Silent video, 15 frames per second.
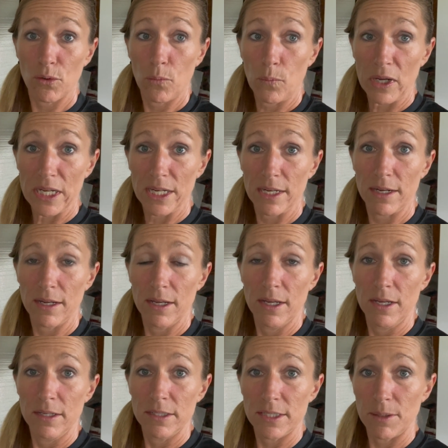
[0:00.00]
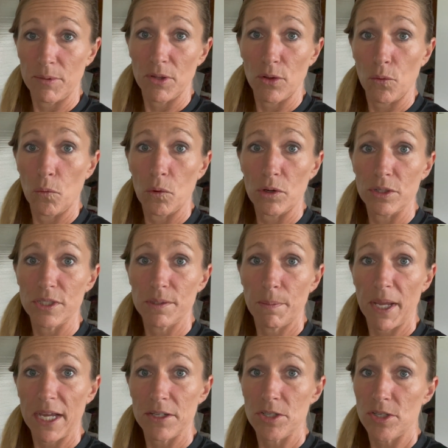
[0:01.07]
weed some of the worst
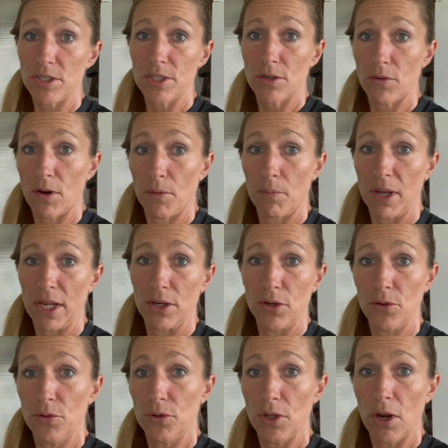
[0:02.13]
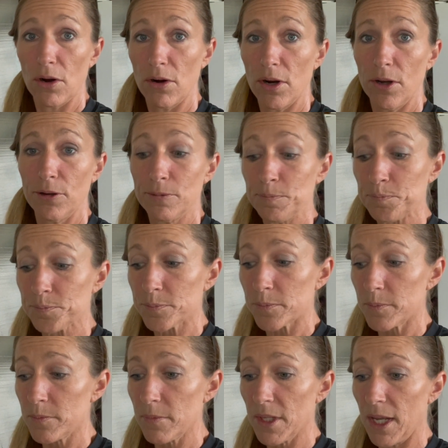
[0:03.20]
patches around my new yarrow,
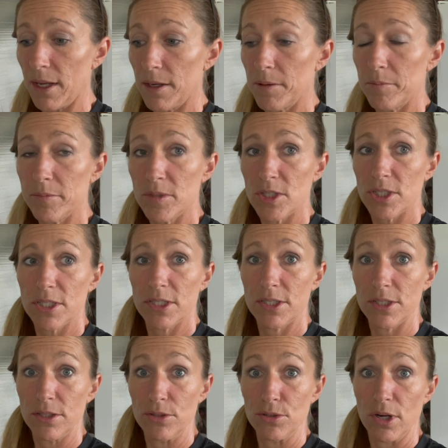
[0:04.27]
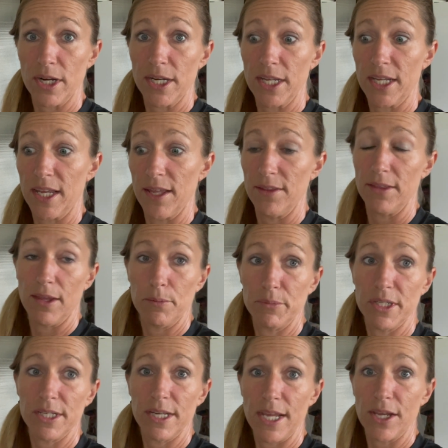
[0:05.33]
um, just to try to get them
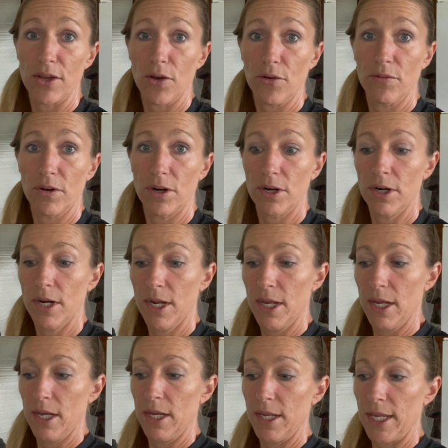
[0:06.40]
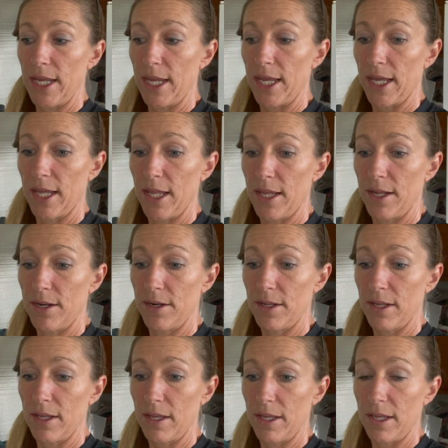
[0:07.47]
to take over.
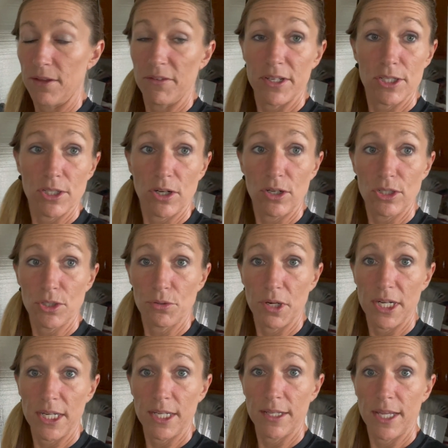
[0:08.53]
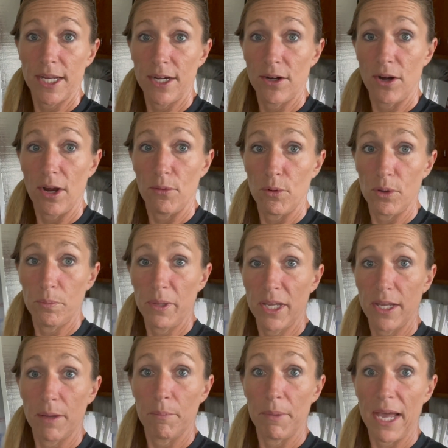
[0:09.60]
And if it starts raining later, I will
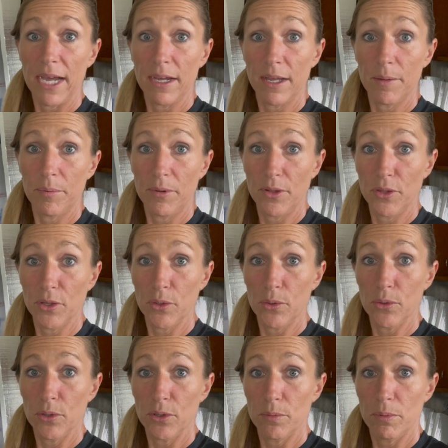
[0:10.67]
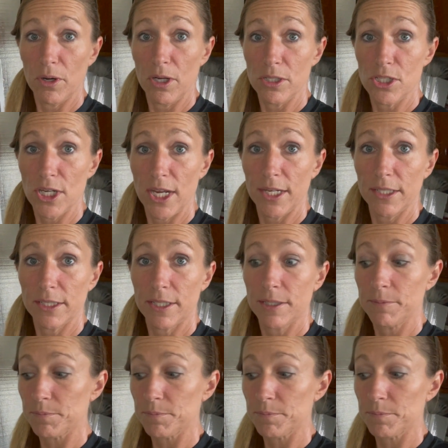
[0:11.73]
pick back up on the cooler project.